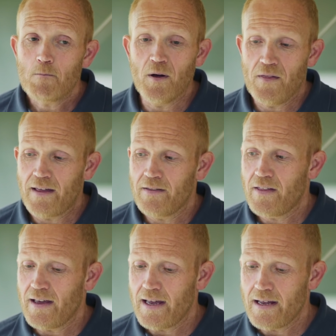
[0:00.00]
But then
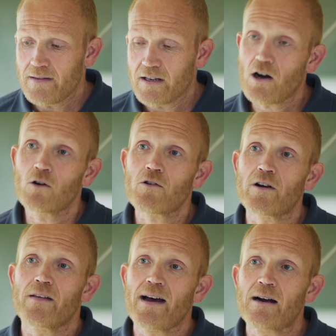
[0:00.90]
the concrete
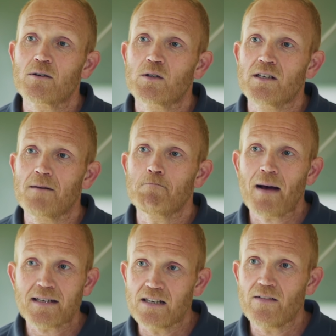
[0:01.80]
of the house is a
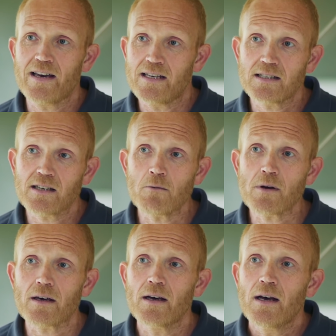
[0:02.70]
massive heat
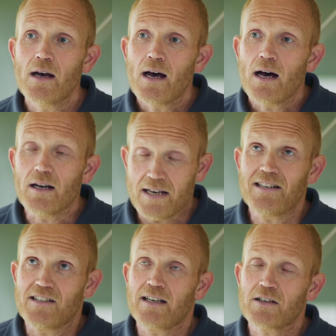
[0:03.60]
sink, so
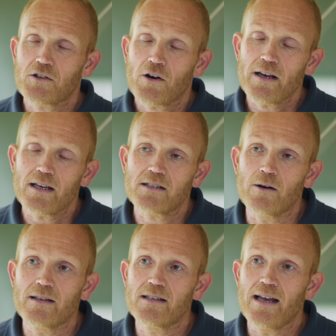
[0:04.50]

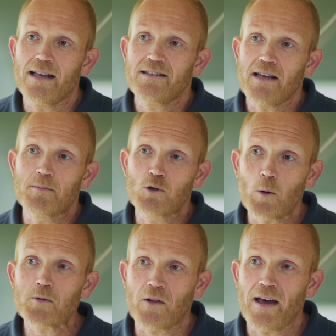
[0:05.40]
it
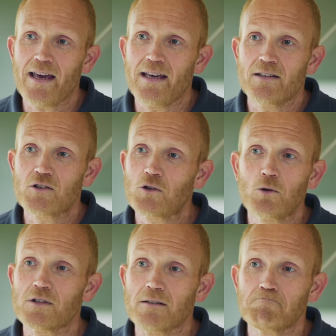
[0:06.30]
absorbs all that heat and
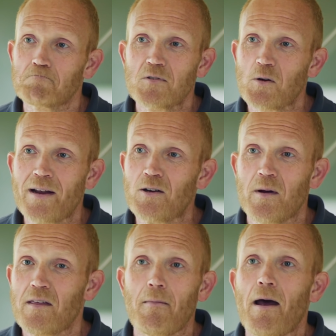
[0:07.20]
stores it. So we end up
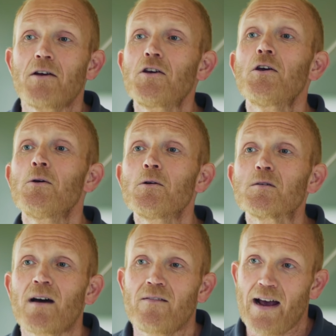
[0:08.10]
with a huge
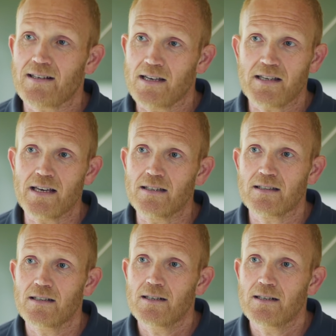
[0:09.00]
amount of excess heat.